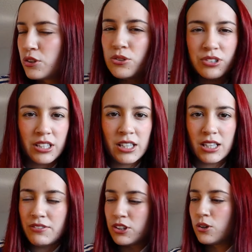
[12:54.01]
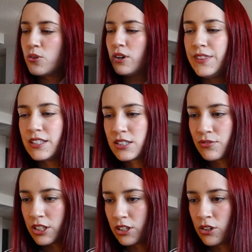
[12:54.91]
So you see, even though this
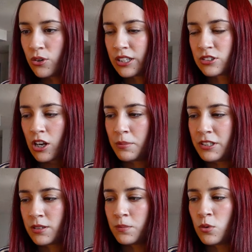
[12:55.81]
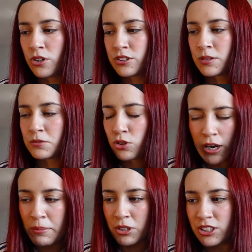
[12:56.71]
video has gotten me more
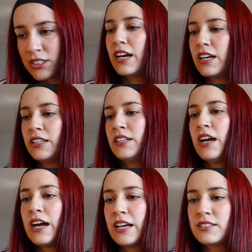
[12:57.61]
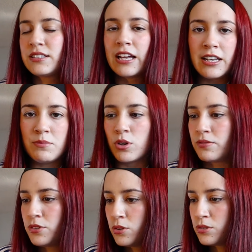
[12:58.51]
subscribers and has slightly more
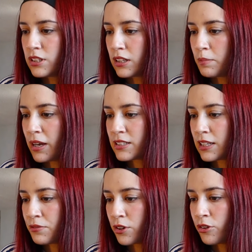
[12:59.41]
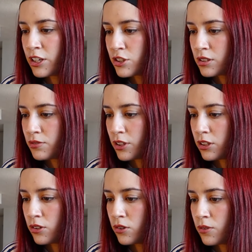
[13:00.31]
views than the past life regressions
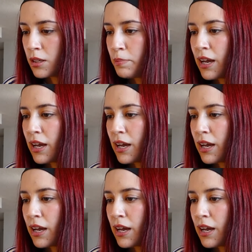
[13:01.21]
video, the